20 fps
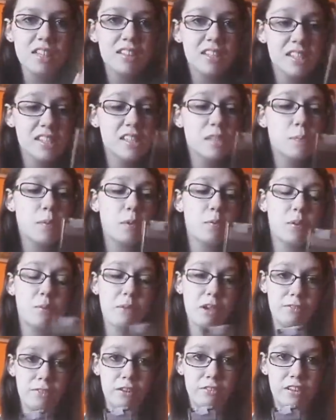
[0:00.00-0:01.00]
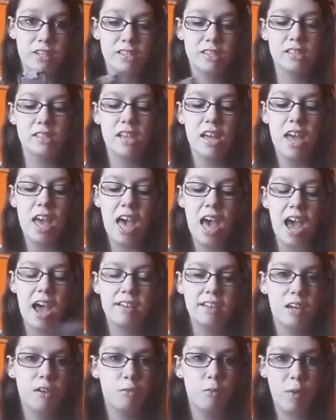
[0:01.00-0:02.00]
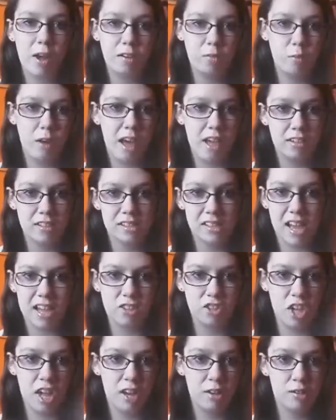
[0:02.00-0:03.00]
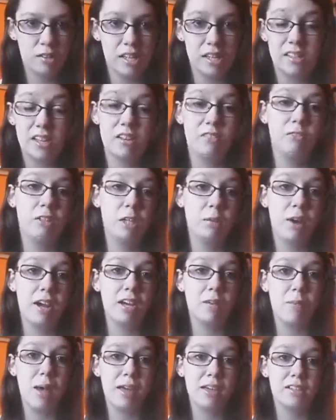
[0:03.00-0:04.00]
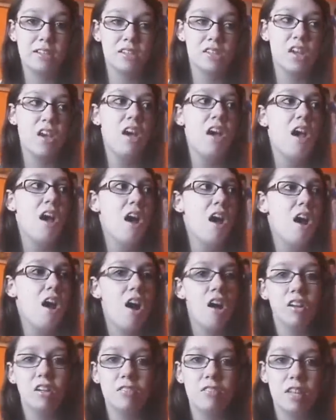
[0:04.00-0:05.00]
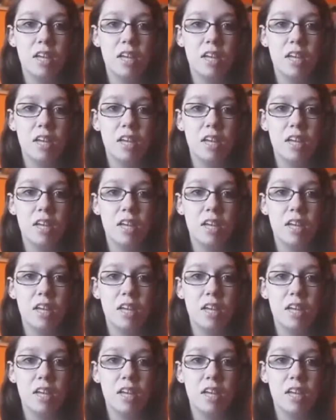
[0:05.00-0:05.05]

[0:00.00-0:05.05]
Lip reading: This has been one of my favorites. I love Wet n Wild's eyeshadows. I definitely recommend all of